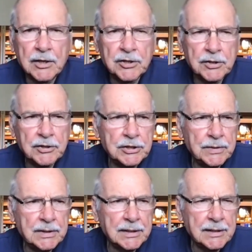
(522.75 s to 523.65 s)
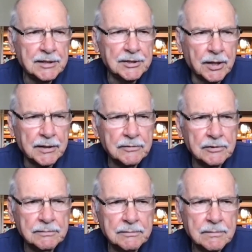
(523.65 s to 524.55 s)
Are you going to do it in a
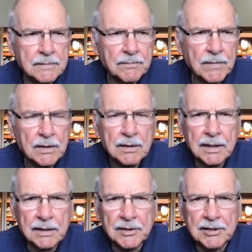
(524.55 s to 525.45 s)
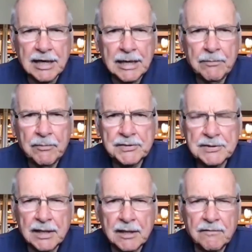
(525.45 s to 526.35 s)
darkroom, in the camera
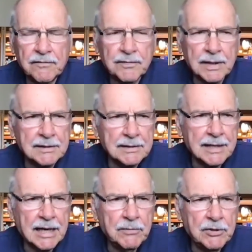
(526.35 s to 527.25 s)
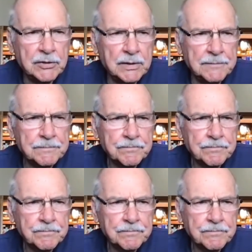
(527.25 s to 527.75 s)
itself, let the camera do it?